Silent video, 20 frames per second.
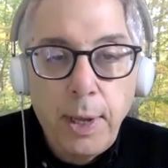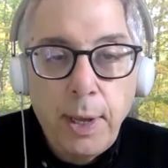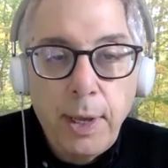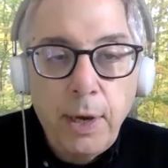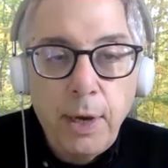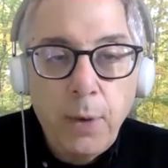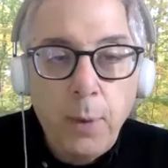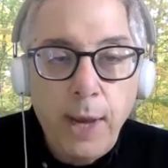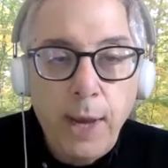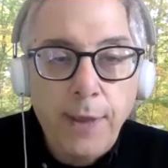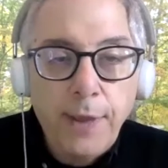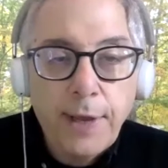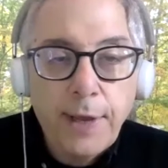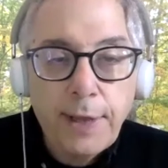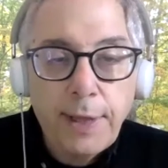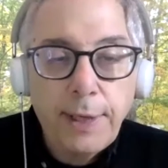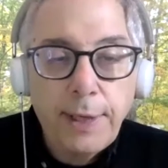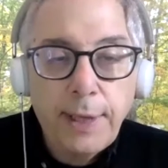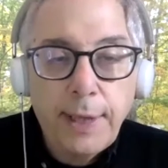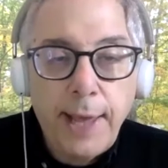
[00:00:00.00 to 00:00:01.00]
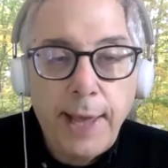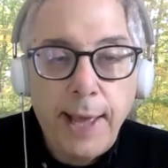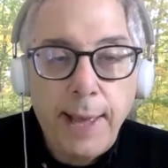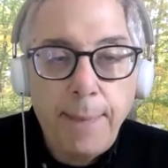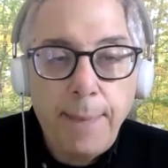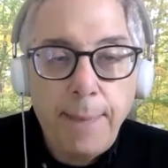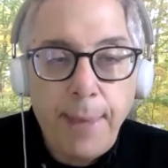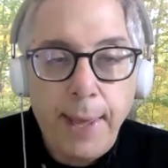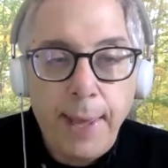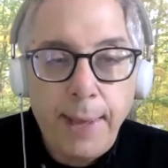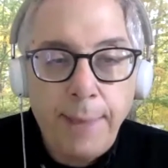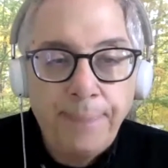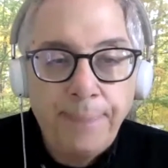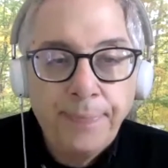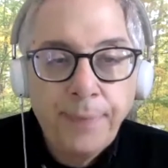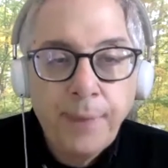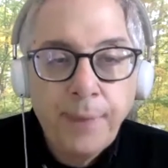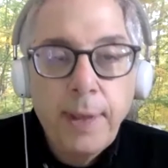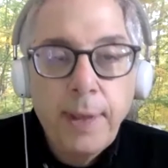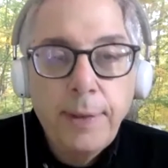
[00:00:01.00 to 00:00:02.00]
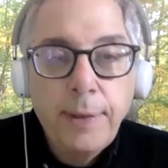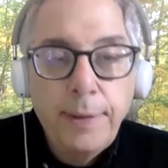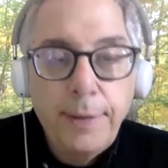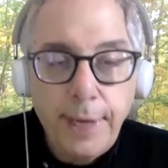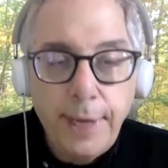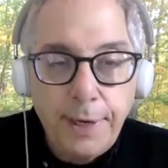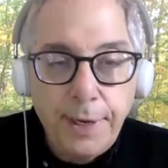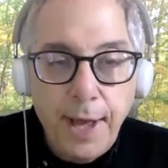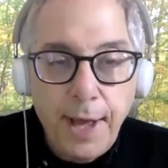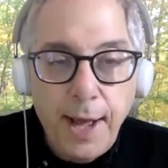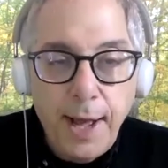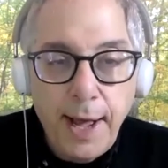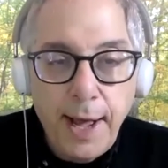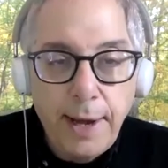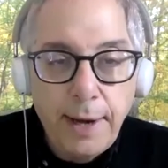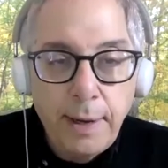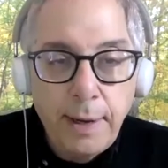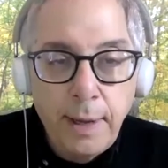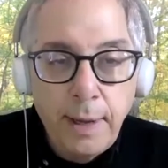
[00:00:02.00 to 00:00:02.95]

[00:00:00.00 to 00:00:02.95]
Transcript: in a way the Clinton campaign did not.